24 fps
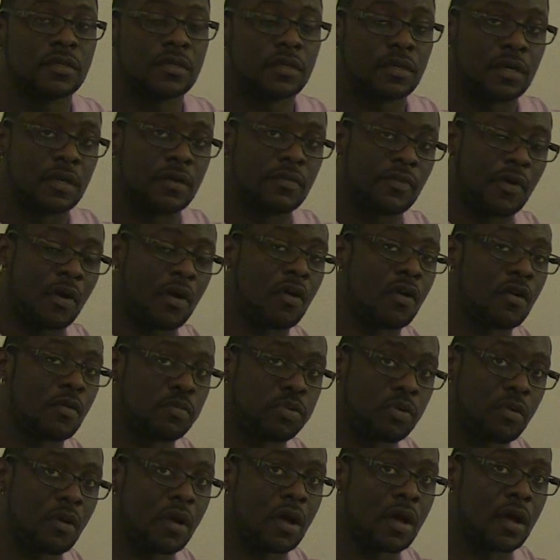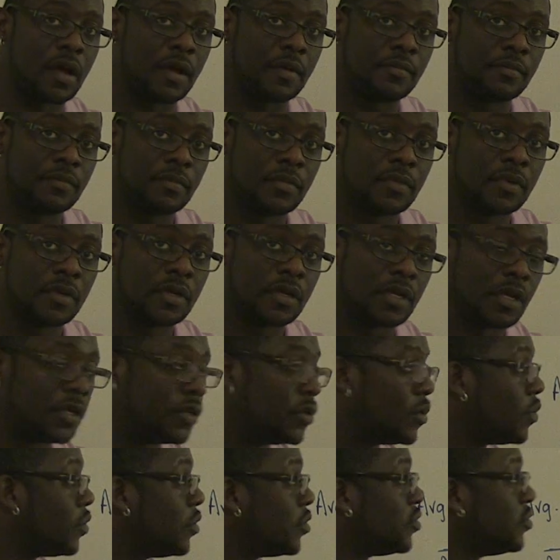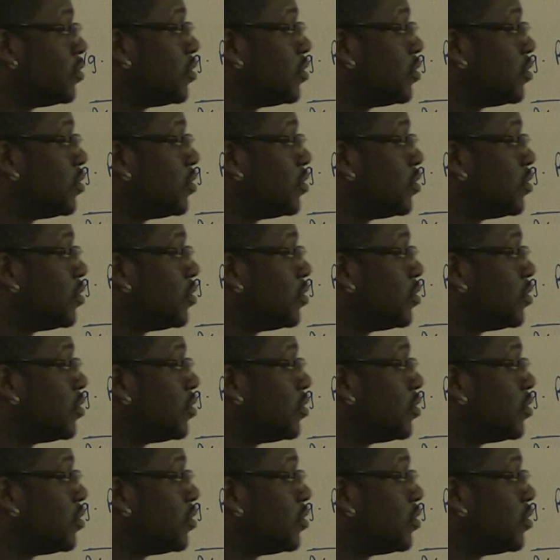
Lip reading: of R prime in order to